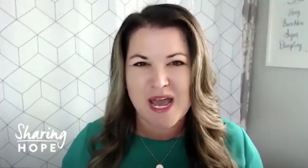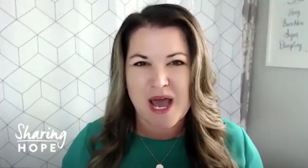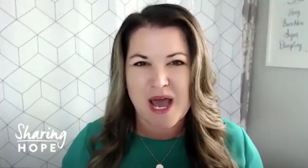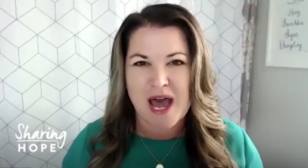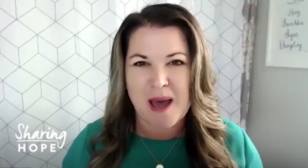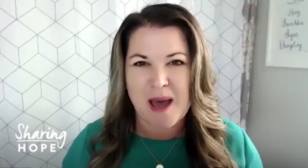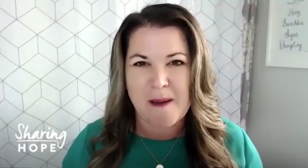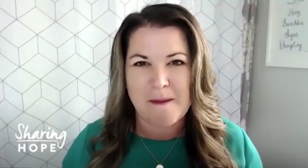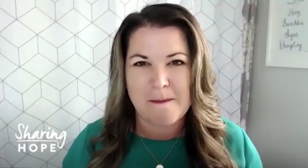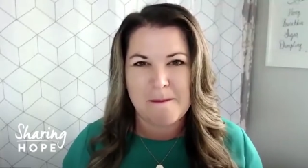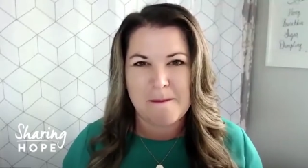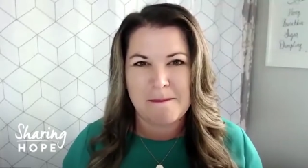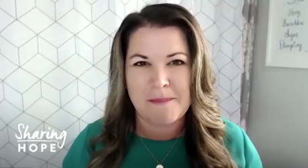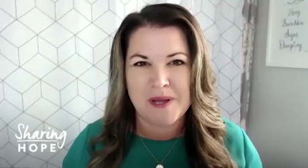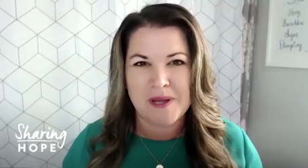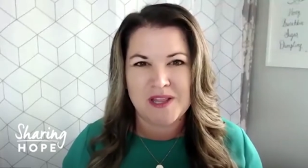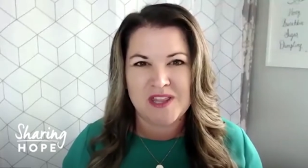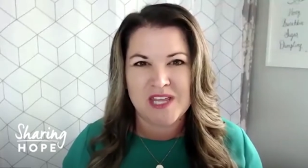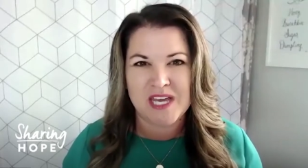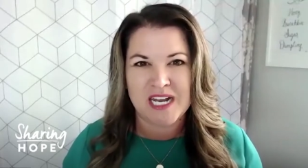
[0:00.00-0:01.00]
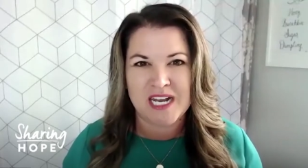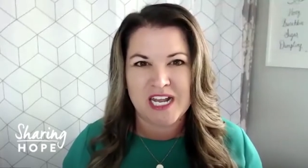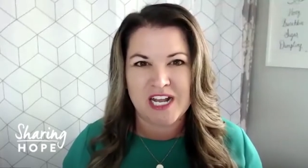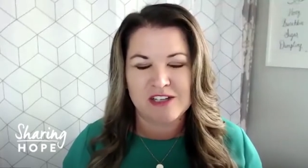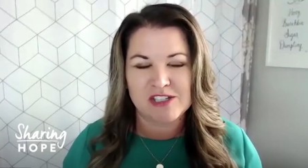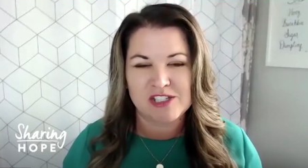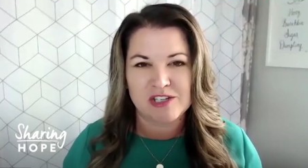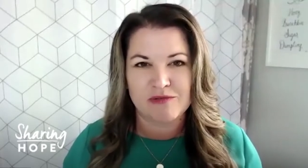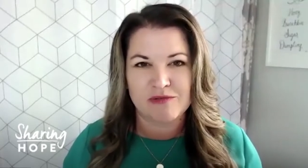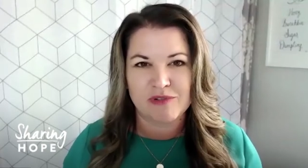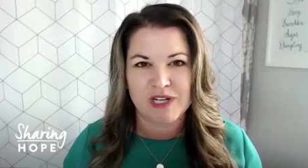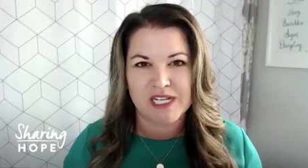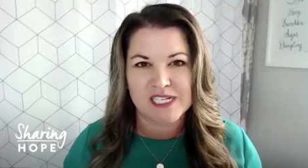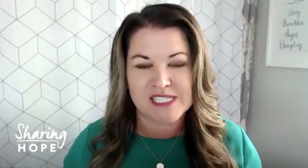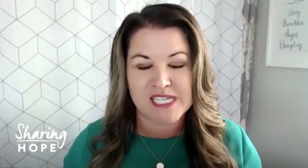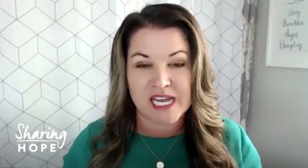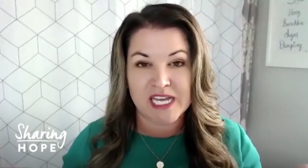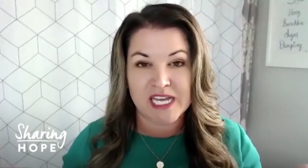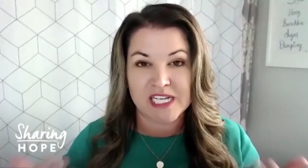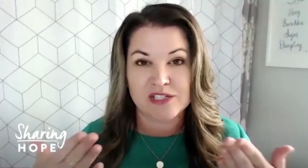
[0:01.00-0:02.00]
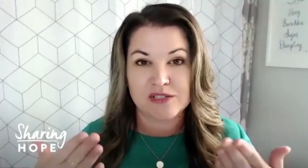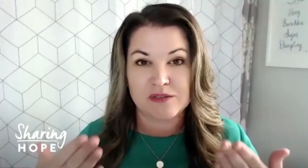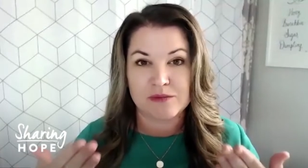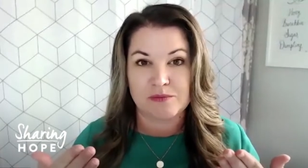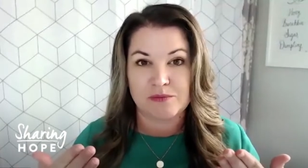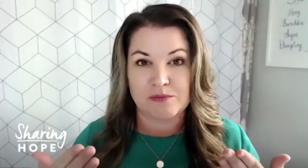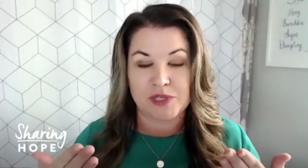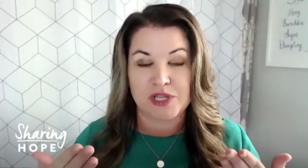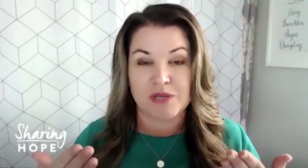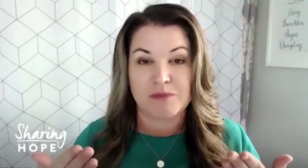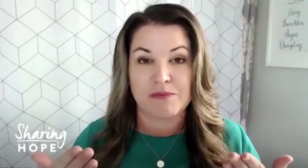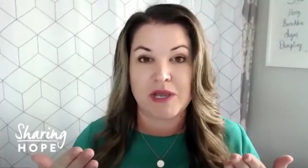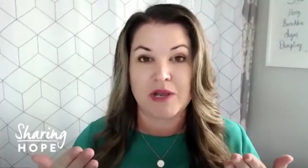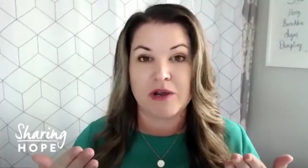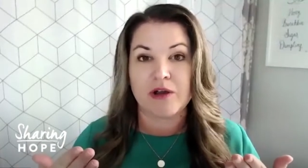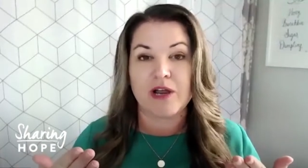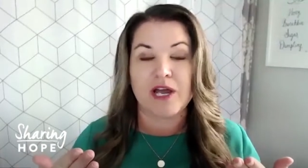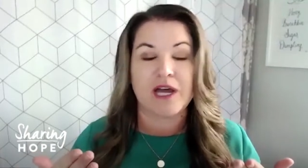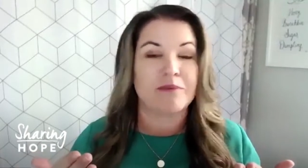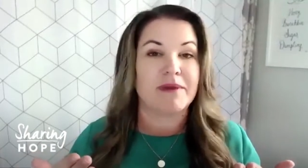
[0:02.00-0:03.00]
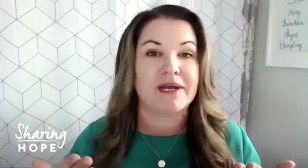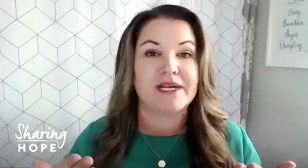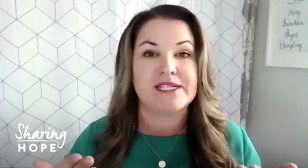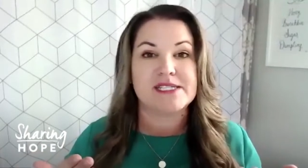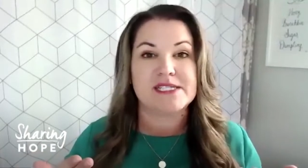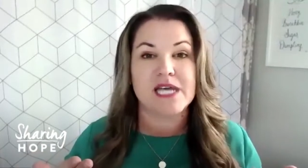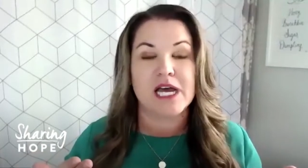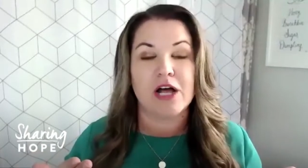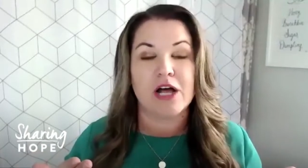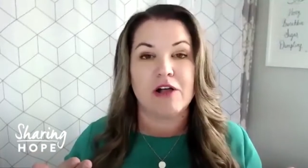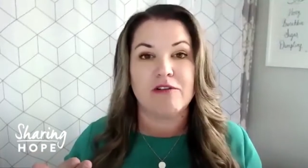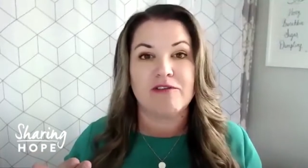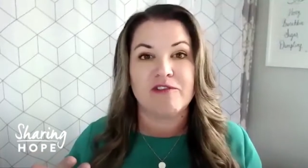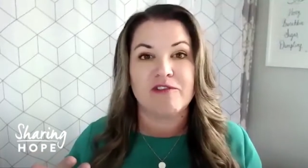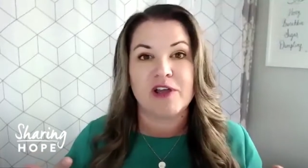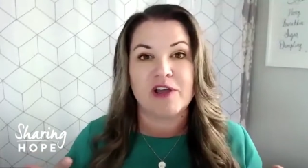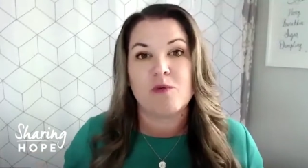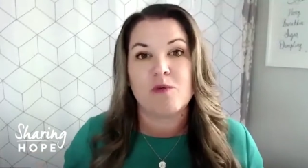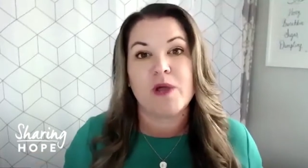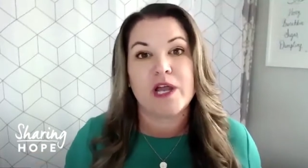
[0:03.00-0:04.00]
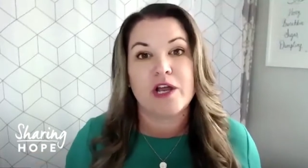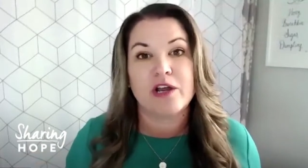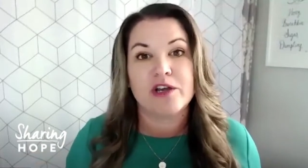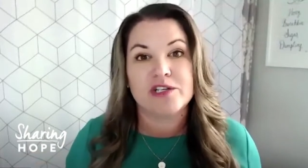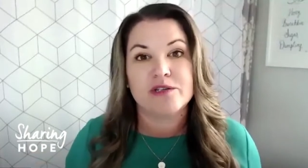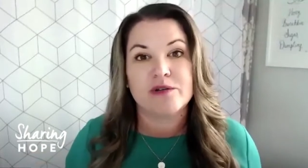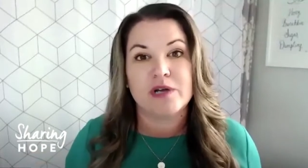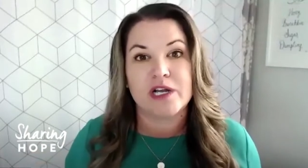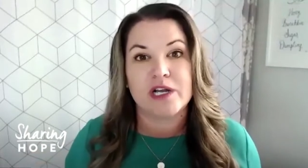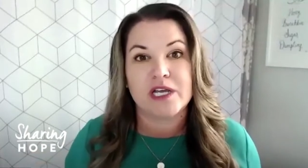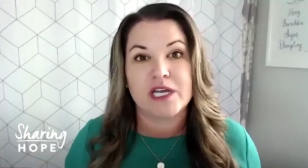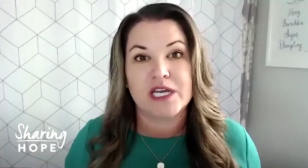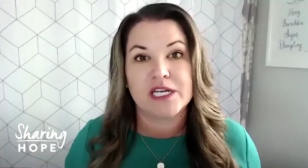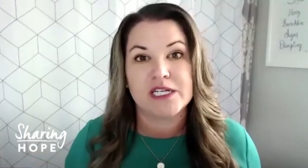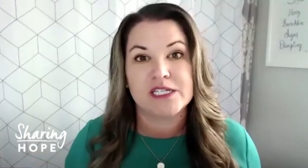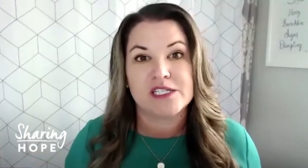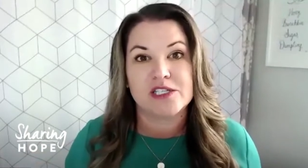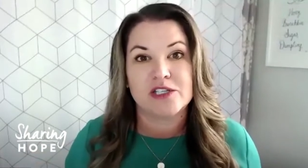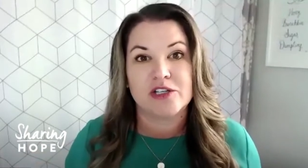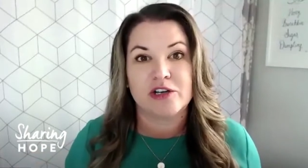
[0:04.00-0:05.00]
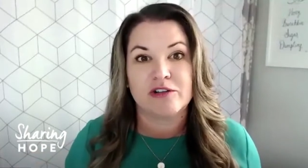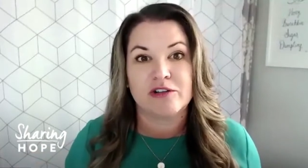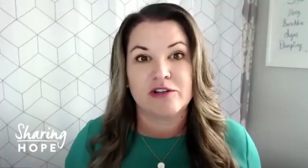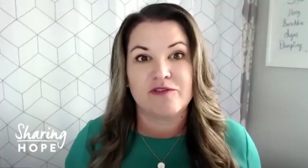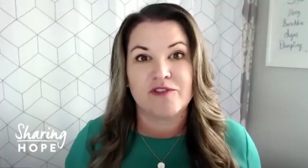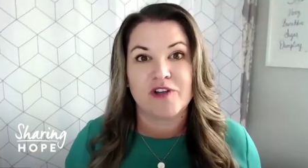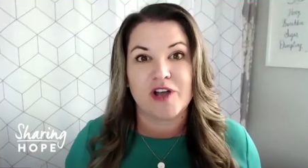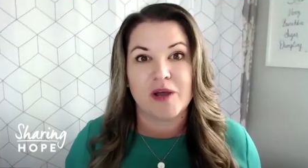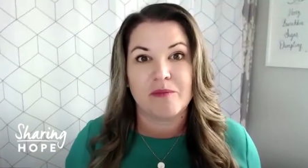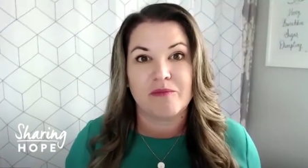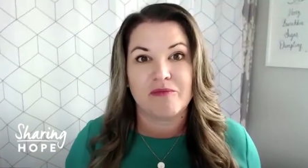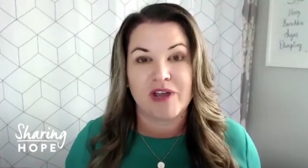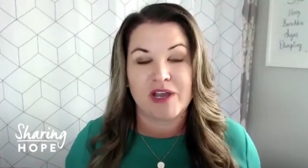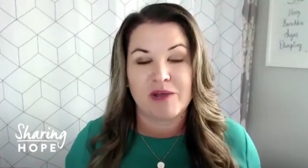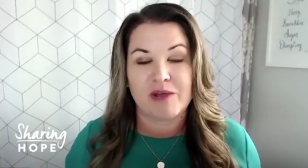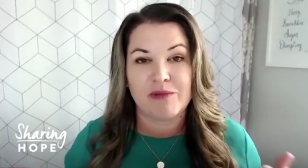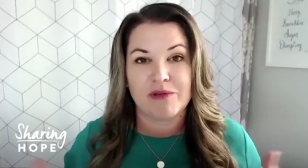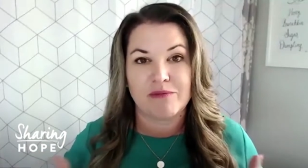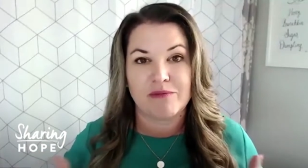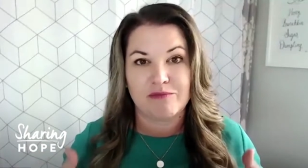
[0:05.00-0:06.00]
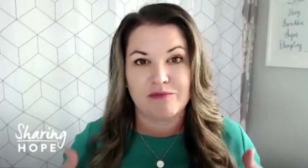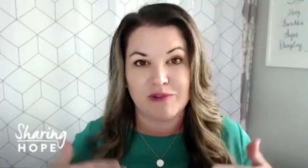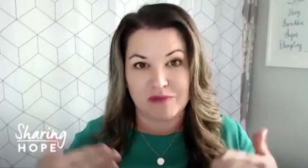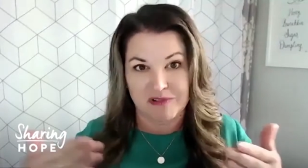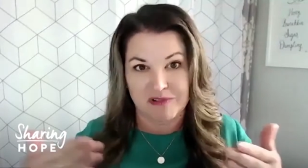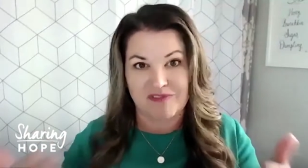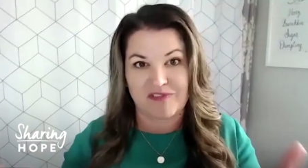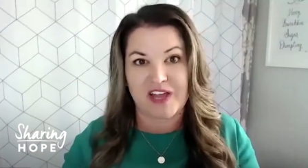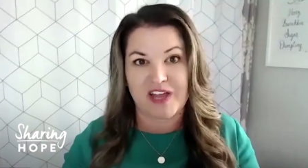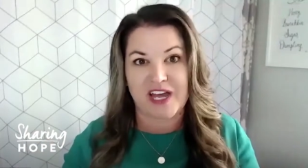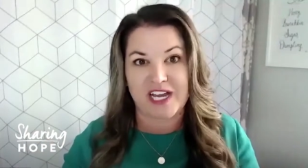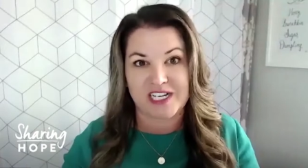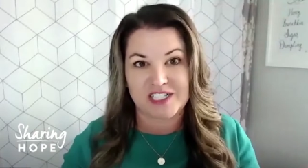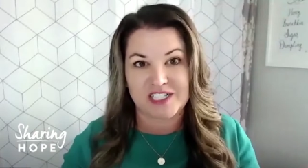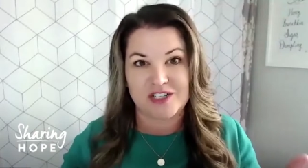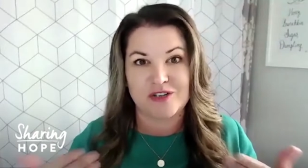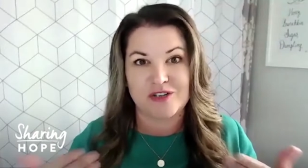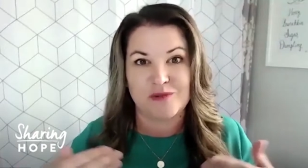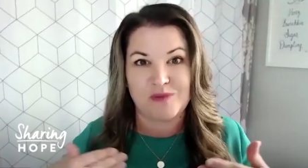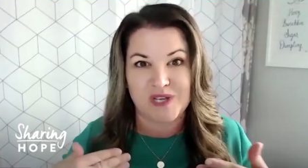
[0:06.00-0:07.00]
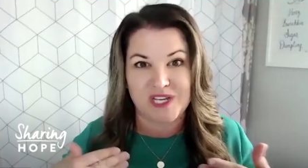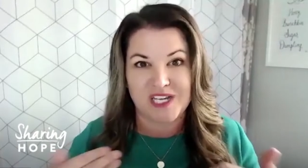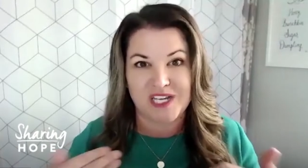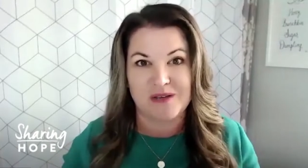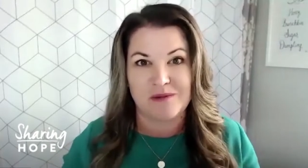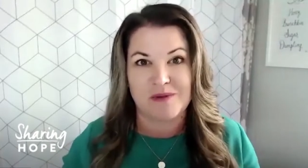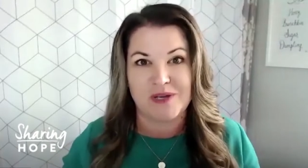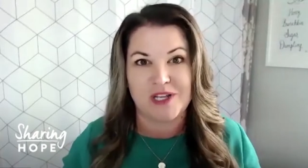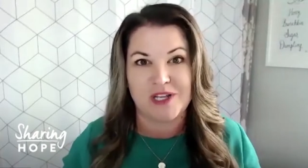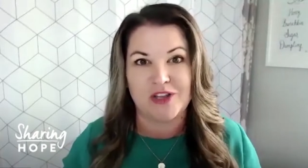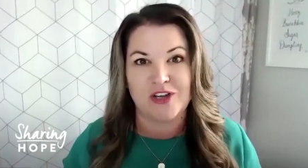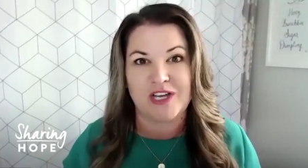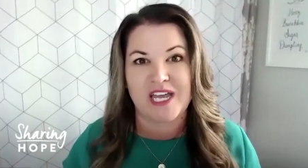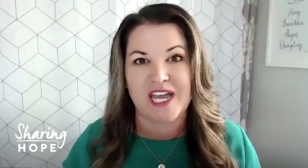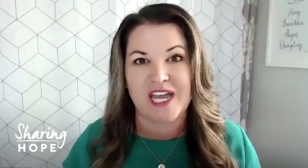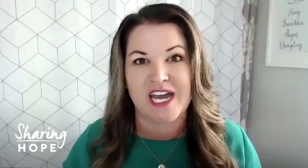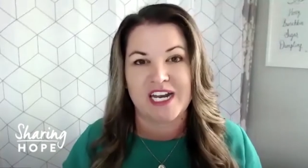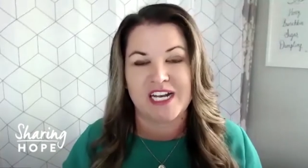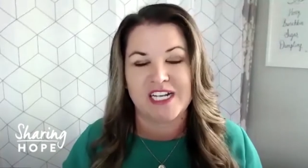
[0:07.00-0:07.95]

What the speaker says: But then I also realized I had to put the mirror on myself, right? Where do our kids learn from, right? We reflect who we look at.